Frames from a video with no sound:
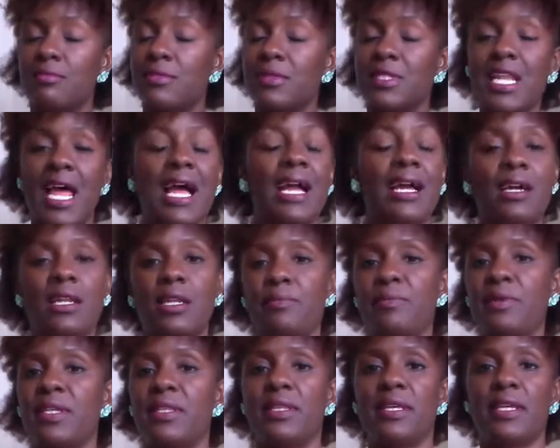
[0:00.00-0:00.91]
not going to
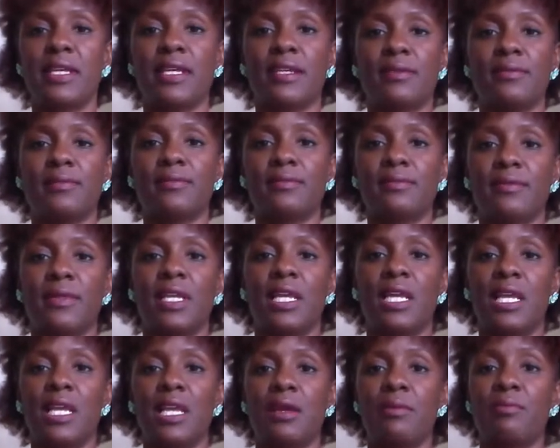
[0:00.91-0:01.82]
be there.
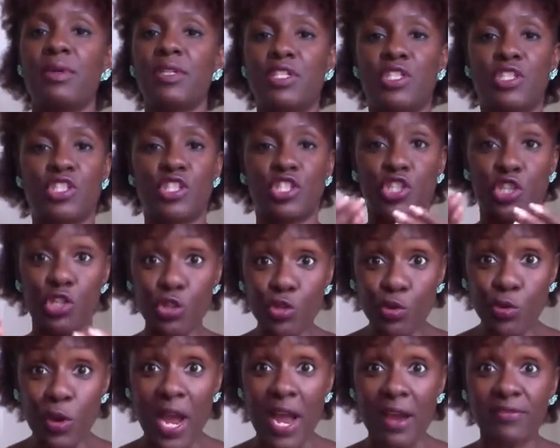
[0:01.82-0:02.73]
But
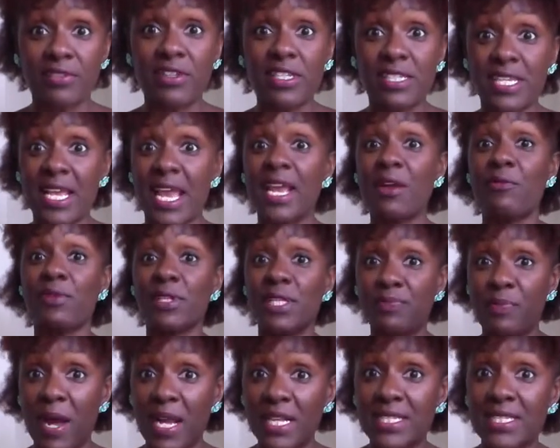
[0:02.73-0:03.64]
you have to take
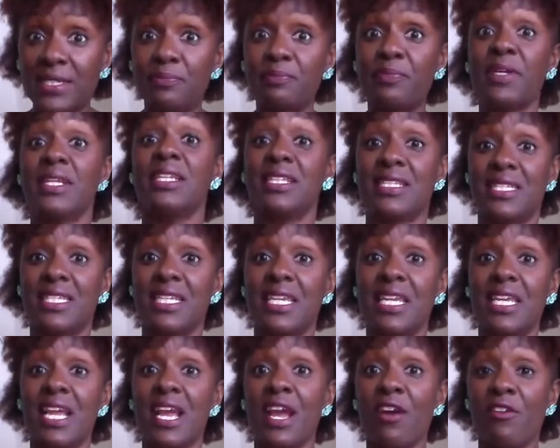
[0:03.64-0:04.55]

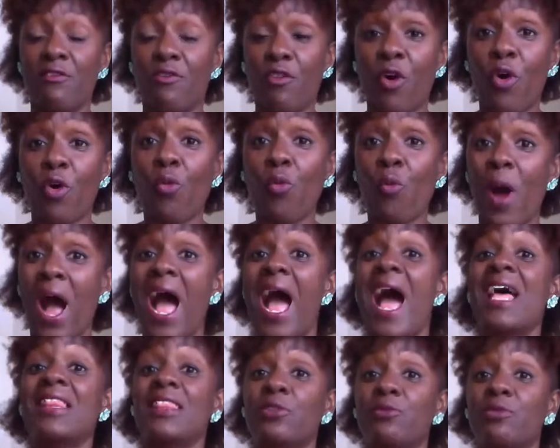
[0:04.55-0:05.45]
responsibility for
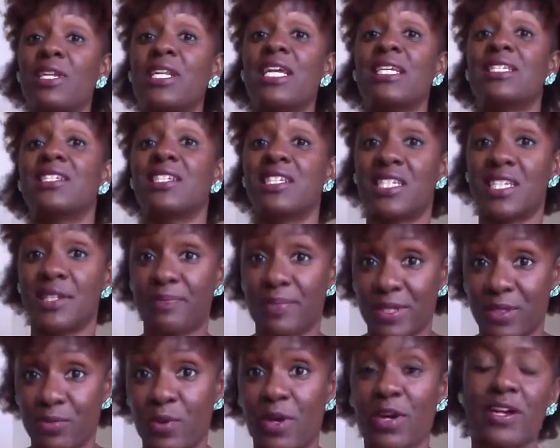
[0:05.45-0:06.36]
why the relationship
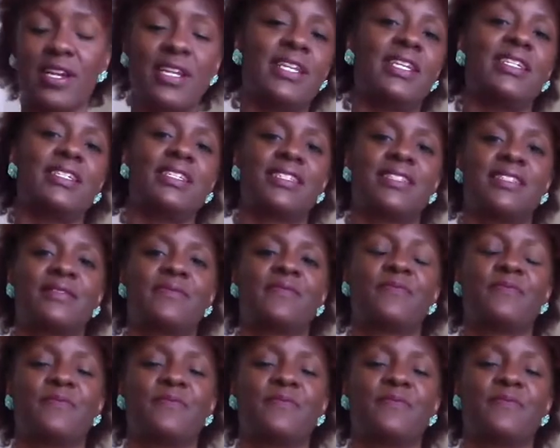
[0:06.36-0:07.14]
is where it is.